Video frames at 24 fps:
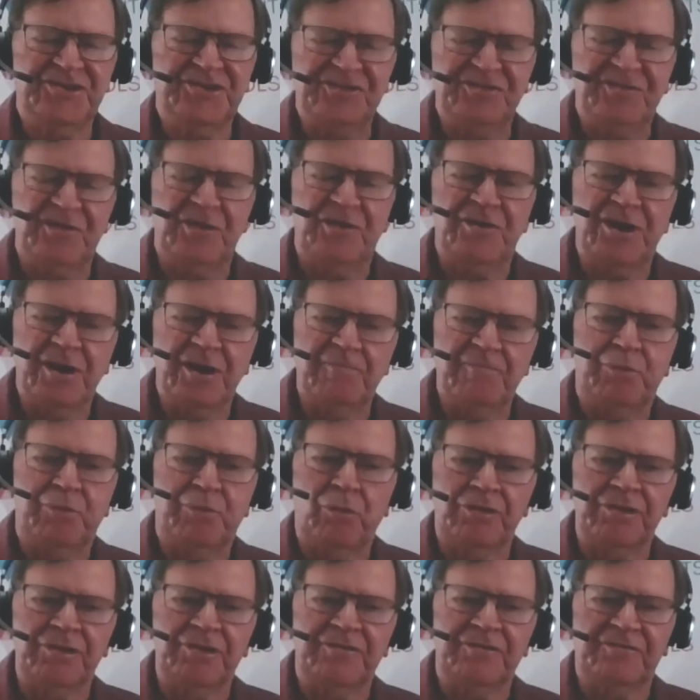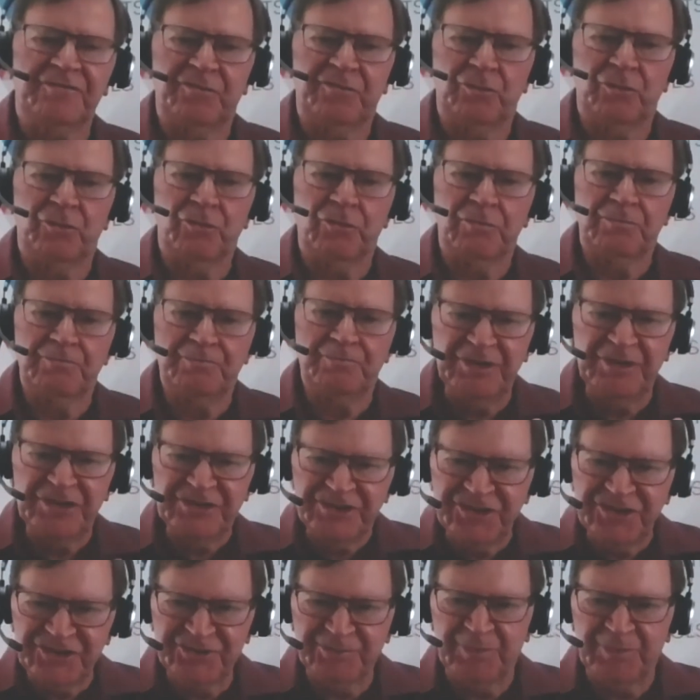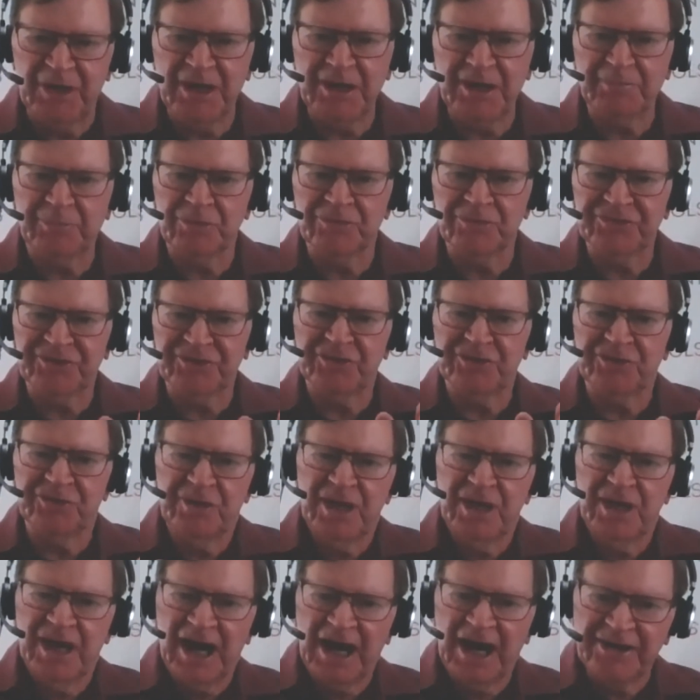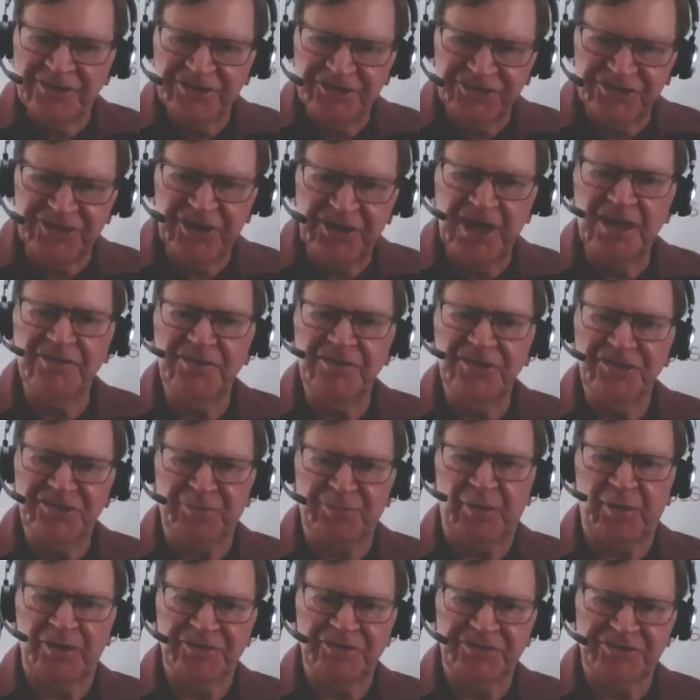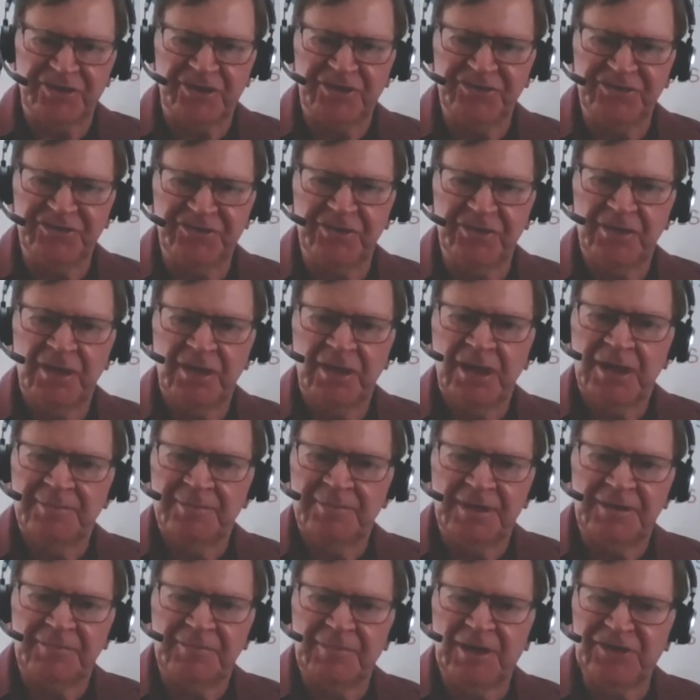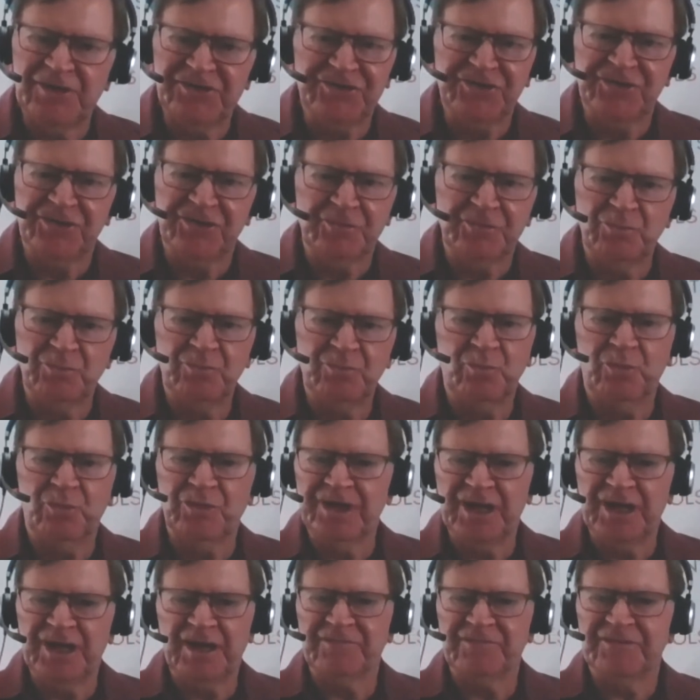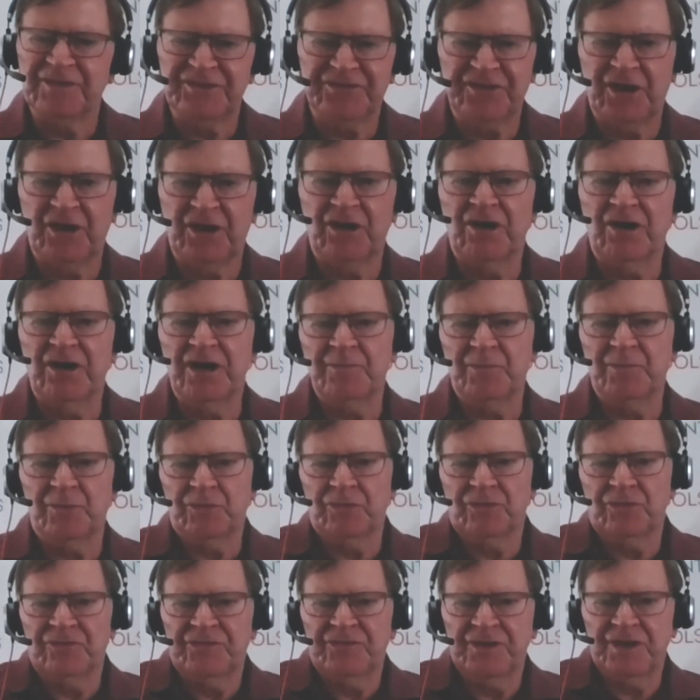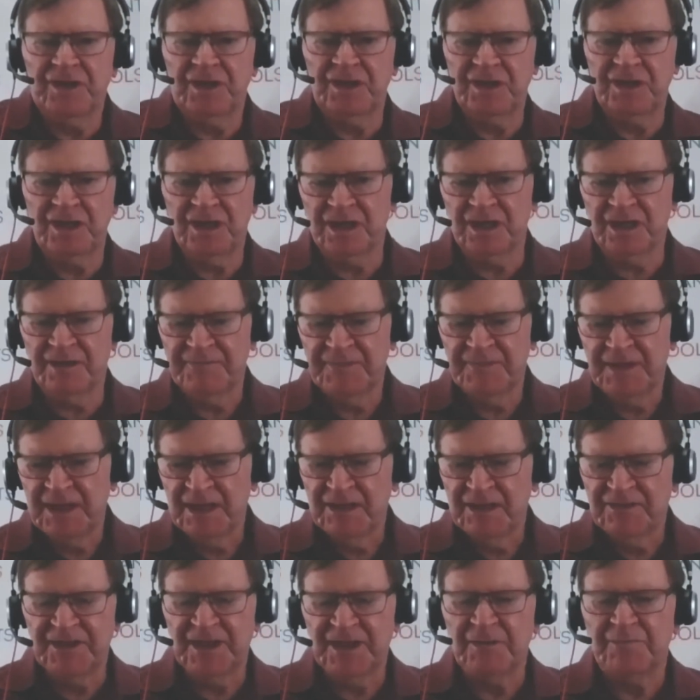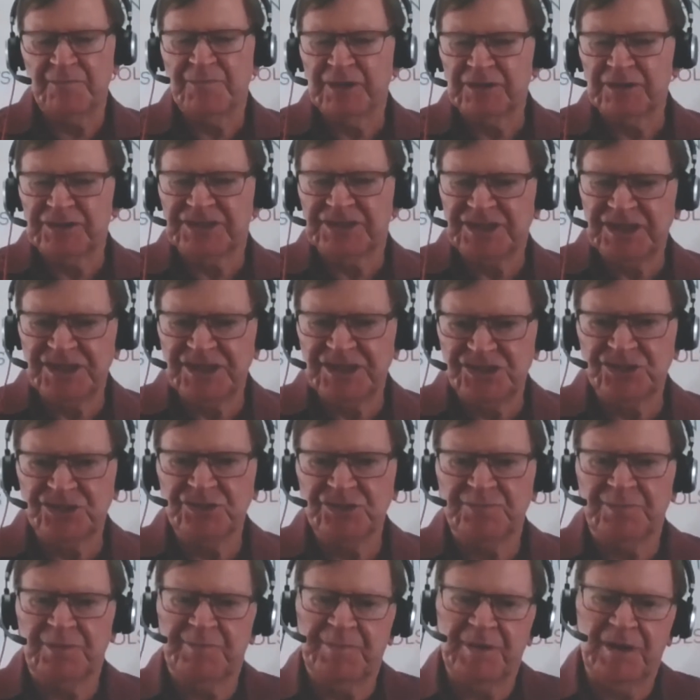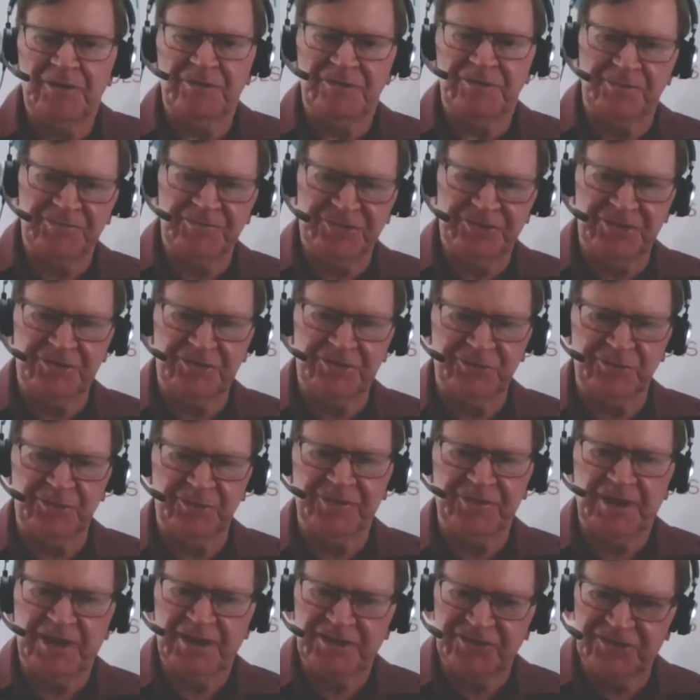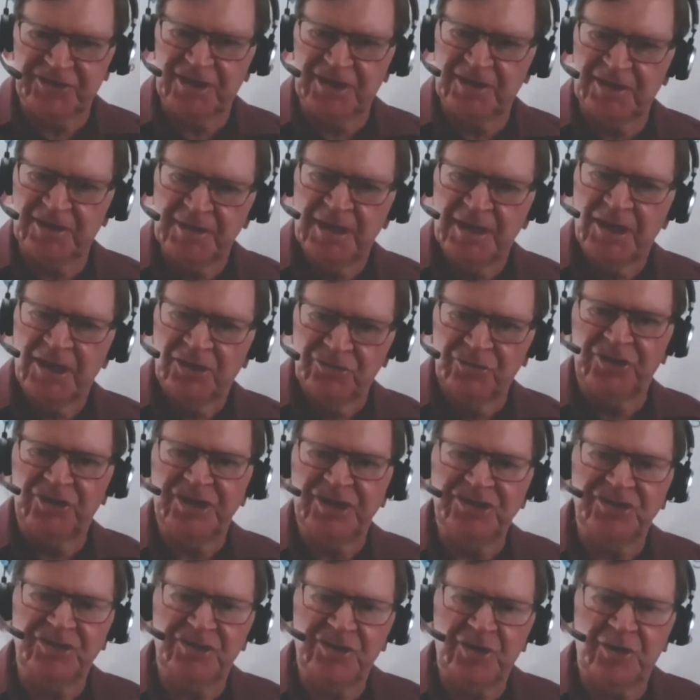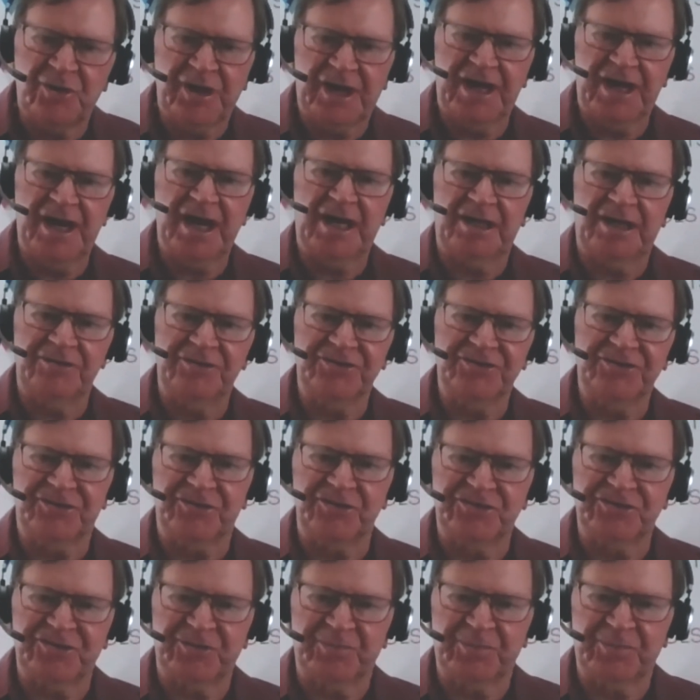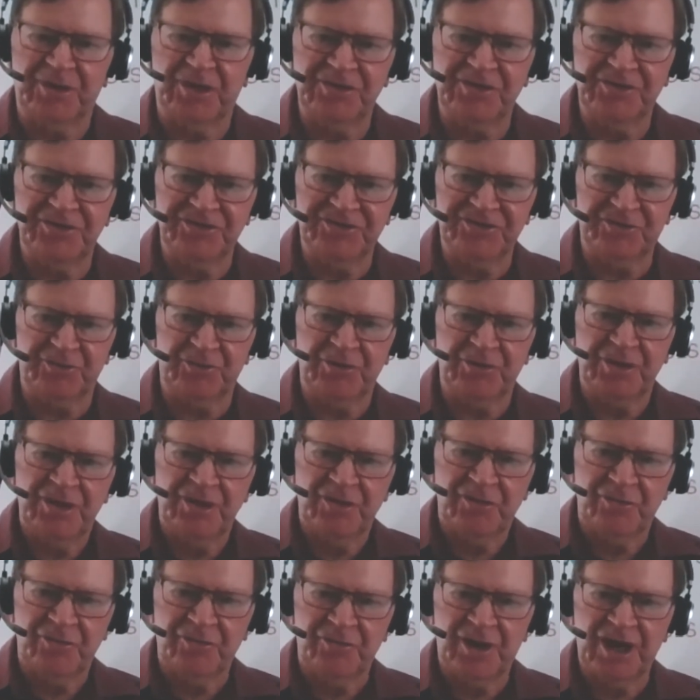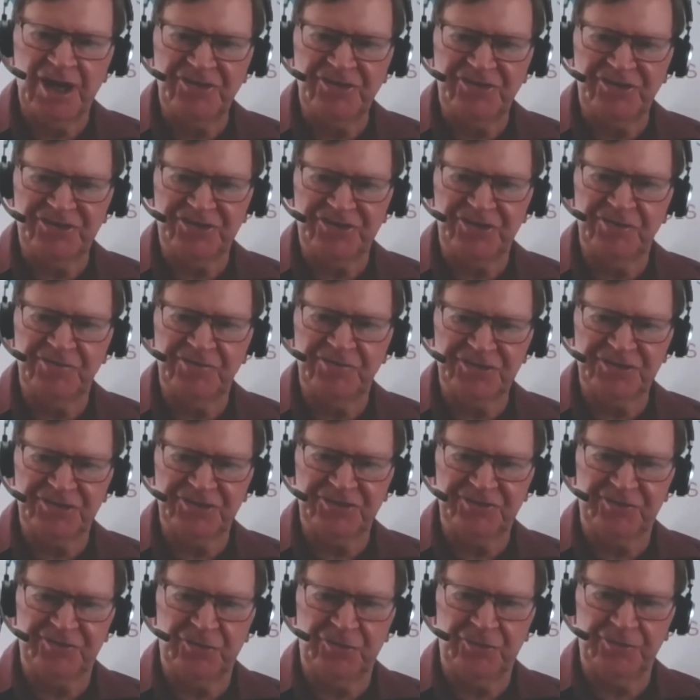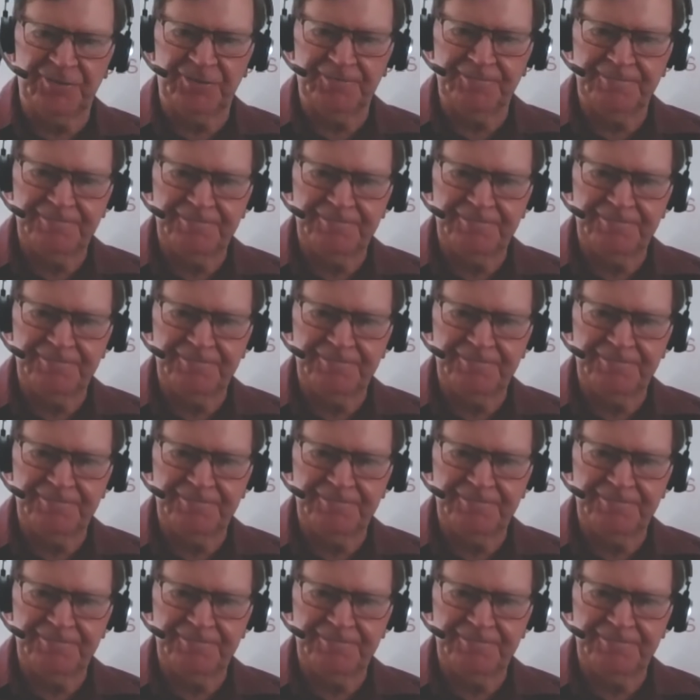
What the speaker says: is very important for business people to understand this process, but most of them wouldn't have the time or the ability to prepare it themselves, would they? So they're looking to their accountants to supply this range of services for them.